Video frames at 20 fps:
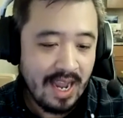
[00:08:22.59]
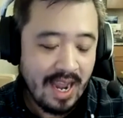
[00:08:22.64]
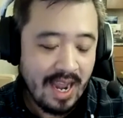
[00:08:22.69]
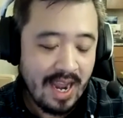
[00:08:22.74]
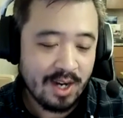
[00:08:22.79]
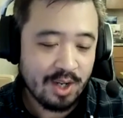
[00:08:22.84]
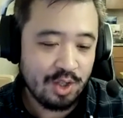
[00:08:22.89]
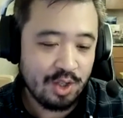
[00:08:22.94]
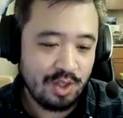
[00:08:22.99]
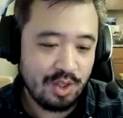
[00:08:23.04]

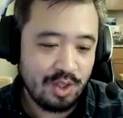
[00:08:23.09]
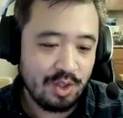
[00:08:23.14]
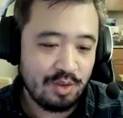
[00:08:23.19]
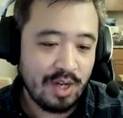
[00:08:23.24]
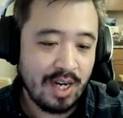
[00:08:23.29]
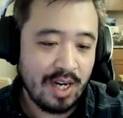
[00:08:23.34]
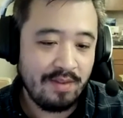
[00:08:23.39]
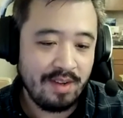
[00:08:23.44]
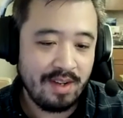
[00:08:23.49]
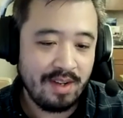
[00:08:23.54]
actually
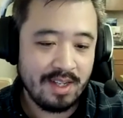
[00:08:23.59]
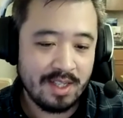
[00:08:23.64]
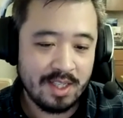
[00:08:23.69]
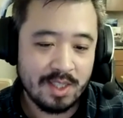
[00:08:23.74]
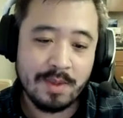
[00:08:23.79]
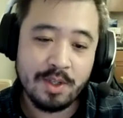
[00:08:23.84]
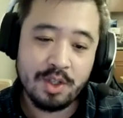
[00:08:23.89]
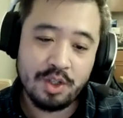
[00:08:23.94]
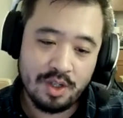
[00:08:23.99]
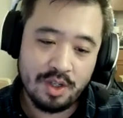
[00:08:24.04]
driving,
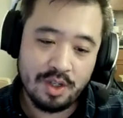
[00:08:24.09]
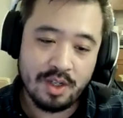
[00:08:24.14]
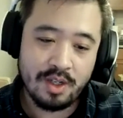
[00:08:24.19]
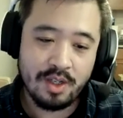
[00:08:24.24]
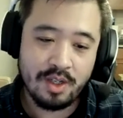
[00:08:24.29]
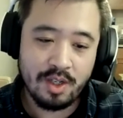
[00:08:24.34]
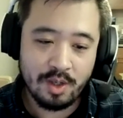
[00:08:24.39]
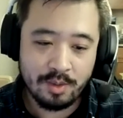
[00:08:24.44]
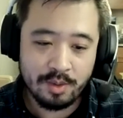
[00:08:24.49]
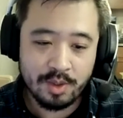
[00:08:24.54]
especially
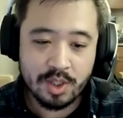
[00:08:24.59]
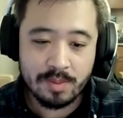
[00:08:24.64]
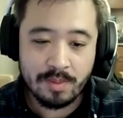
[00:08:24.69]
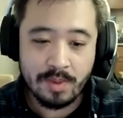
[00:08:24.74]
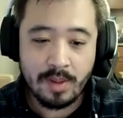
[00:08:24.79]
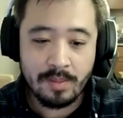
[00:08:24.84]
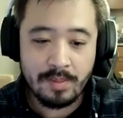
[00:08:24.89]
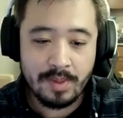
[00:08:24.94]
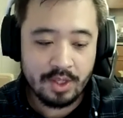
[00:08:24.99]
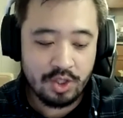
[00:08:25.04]
on a
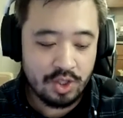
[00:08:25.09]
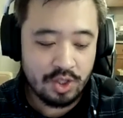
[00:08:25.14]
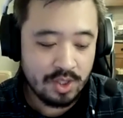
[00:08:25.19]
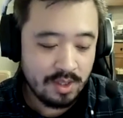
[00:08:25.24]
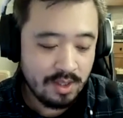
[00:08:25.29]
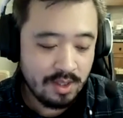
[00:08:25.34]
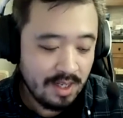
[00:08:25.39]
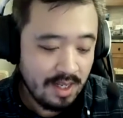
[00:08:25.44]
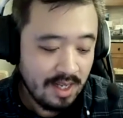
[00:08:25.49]
small budget,